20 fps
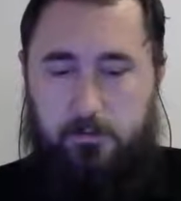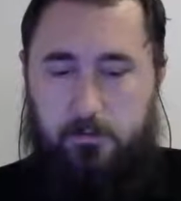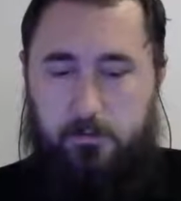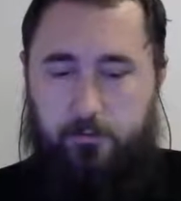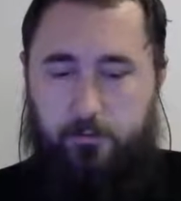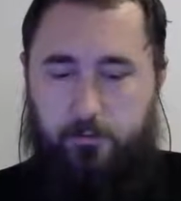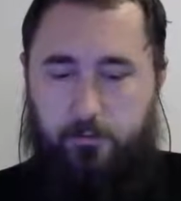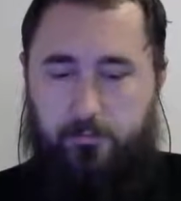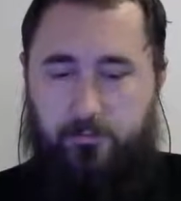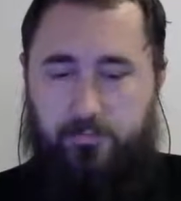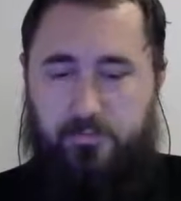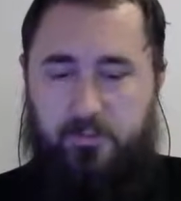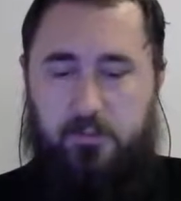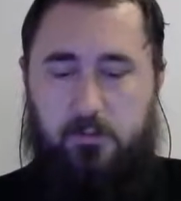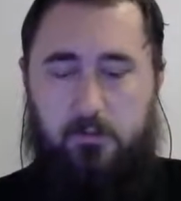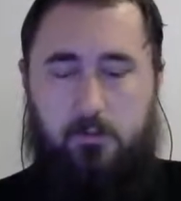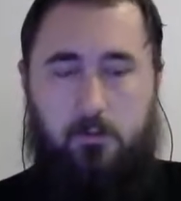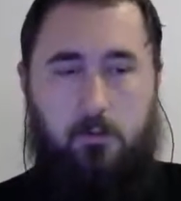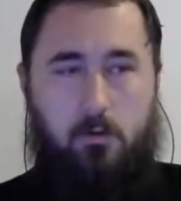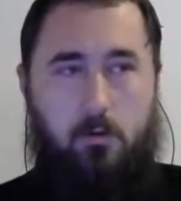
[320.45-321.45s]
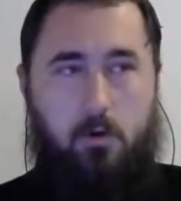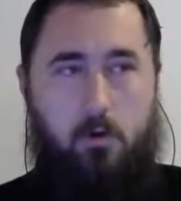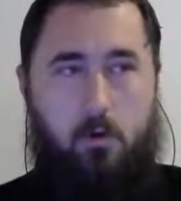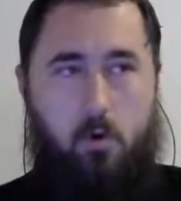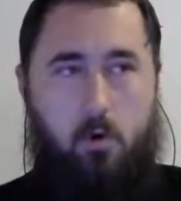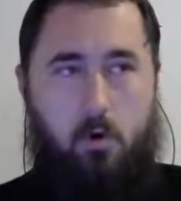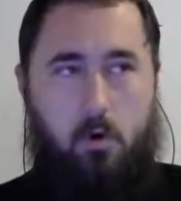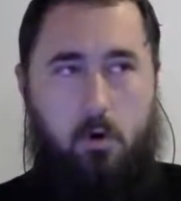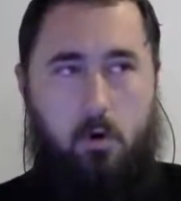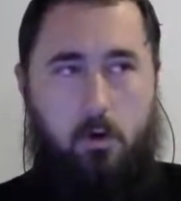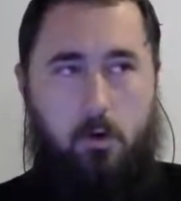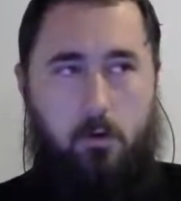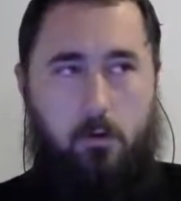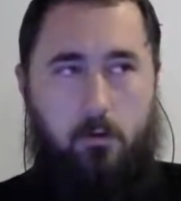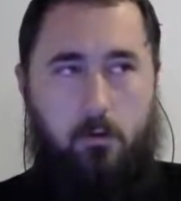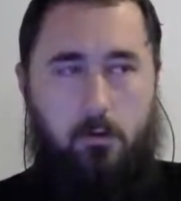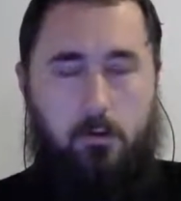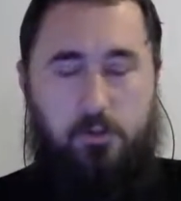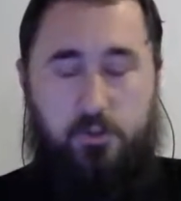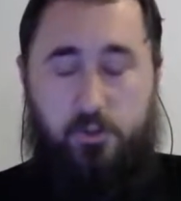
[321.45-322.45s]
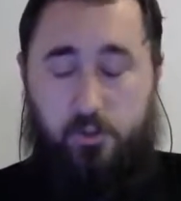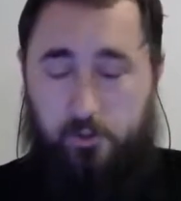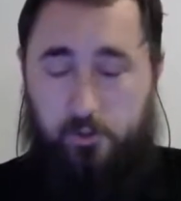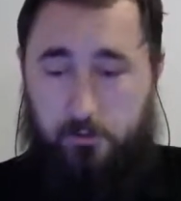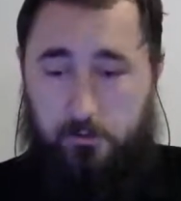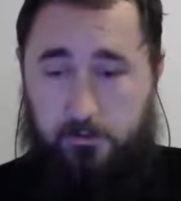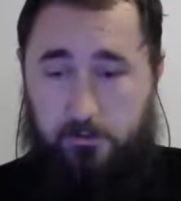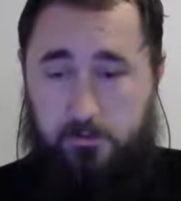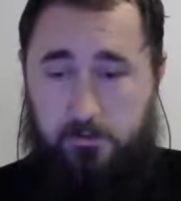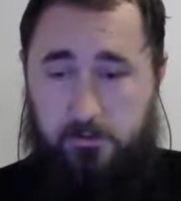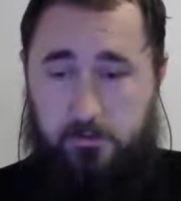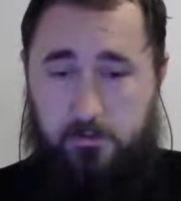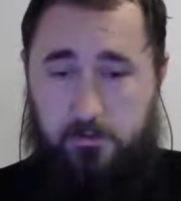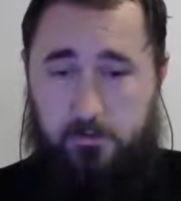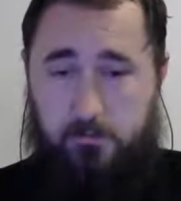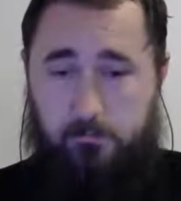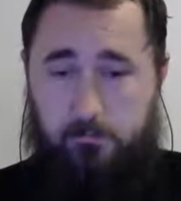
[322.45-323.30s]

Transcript: groups or journalists.